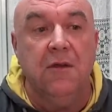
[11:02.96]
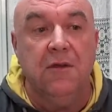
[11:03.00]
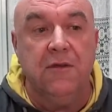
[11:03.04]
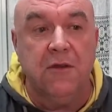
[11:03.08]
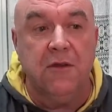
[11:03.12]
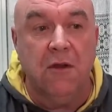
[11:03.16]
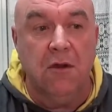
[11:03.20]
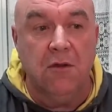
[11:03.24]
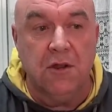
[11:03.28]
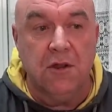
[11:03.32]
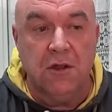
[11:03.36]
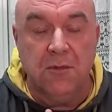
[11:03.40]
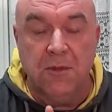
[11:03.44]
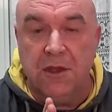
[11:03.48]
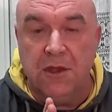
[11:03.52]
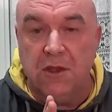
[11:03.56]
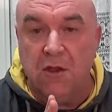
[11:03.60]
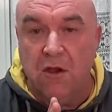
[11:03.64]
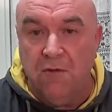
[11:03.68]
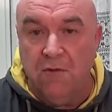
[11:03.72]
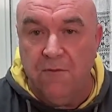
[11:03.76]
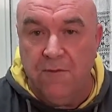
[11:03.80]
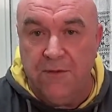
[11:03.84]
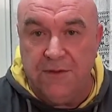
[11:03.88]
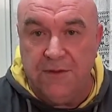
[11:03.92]
So I'm going to be
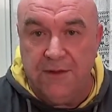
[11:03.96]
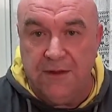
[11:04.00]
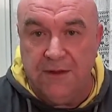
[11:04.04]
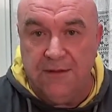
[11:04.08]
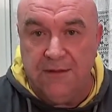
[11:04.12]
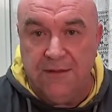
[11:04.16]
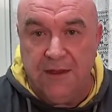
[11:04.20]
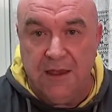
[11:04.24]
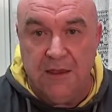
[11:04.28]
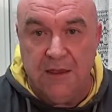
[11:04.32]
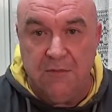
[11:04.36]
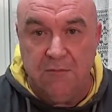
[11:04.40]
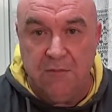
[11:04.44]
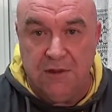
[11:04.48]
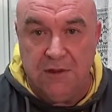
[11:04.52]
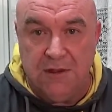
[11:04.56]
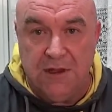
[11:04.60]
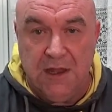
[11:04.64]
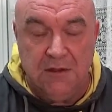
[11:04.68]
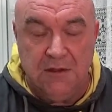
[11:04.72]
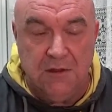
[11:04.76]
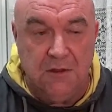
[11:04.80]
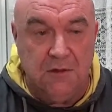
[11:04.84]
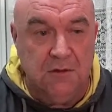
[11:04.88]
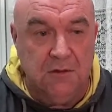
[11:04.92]
co-facilitating with
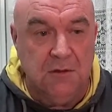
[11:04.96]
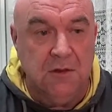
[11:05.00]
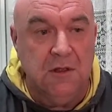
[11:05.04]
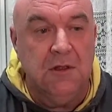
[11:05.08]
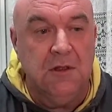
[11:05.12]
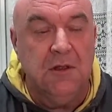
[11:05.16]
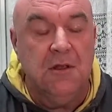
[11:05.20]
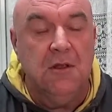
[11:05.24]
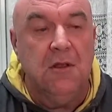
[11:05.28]
Daniel.